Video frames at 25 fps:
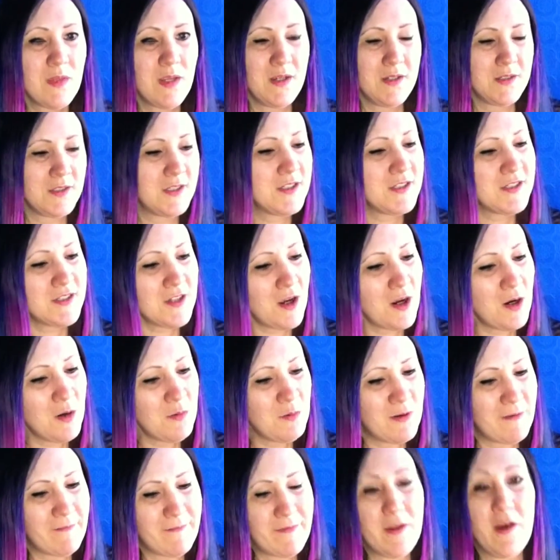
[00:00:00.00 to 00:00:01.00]
To start
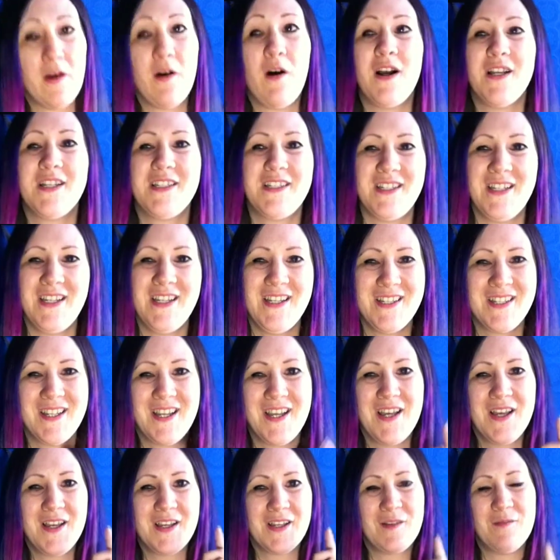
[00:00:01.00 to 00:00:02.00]
with though, I did
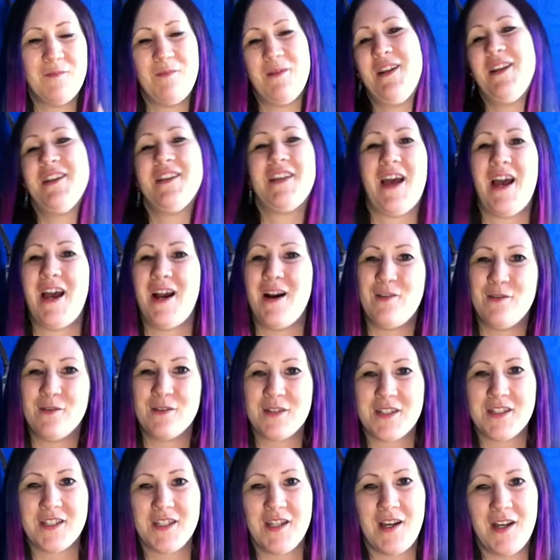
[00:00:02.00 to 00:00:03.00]
complete the
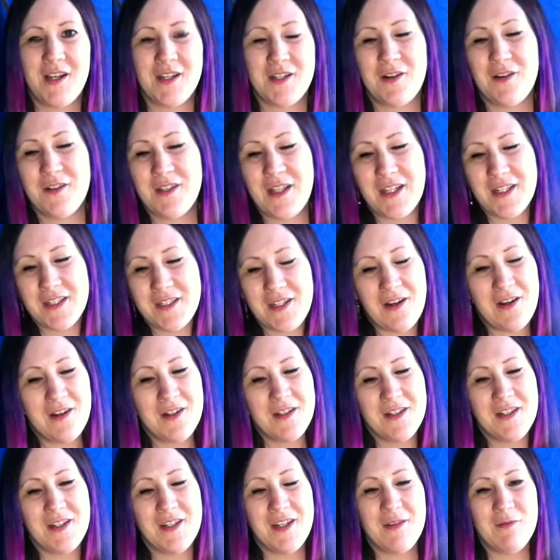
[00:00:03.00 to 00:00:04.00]
house. I got that
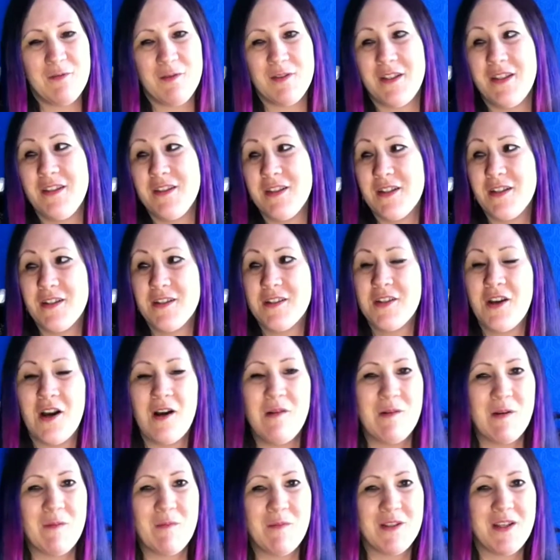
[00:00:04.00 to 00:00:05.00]
done within the
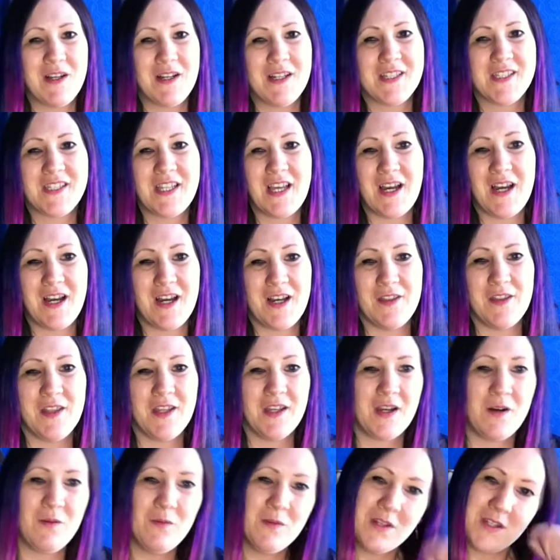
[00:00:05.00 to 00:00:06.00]
time limit that I set. I
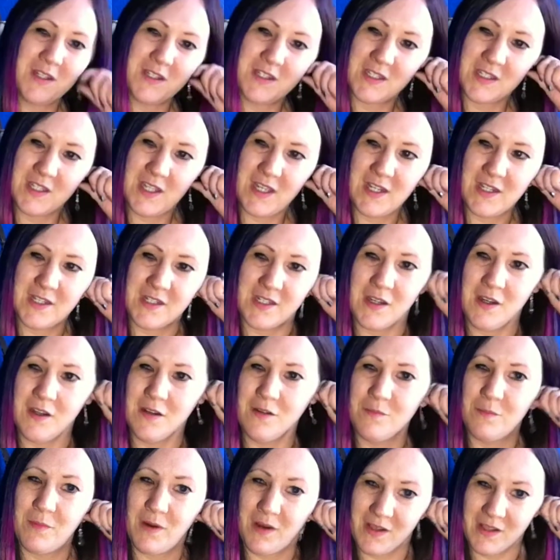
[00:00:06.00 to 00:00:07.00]
think I wanted to get it
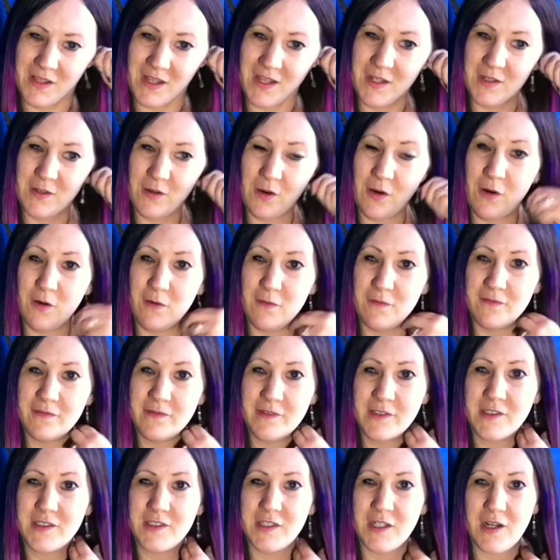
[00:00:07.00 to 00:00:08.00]
done by the end of
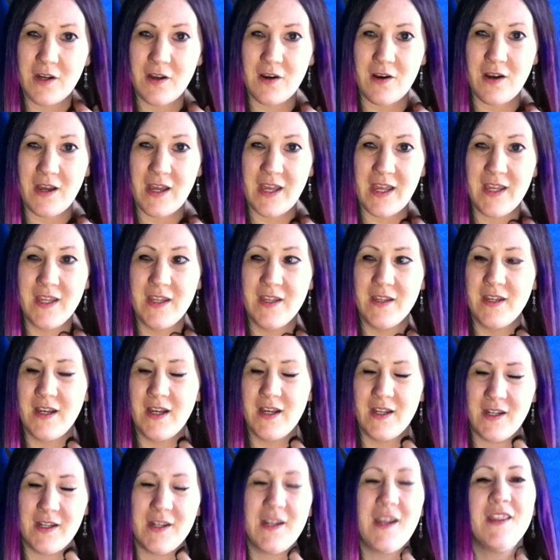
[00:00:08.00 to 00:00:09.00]
July,
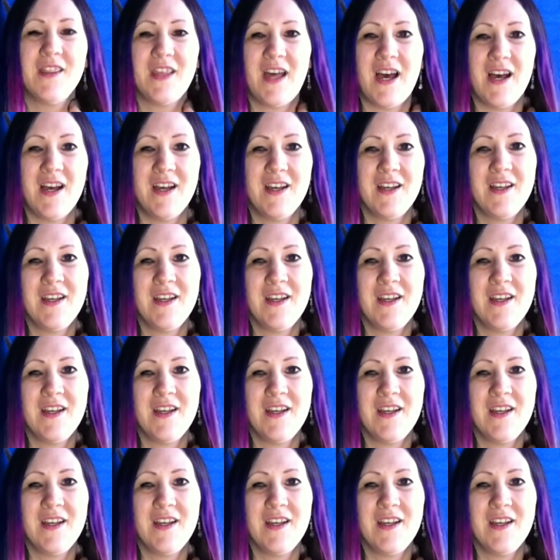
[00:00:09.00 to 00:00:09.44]
and I done that.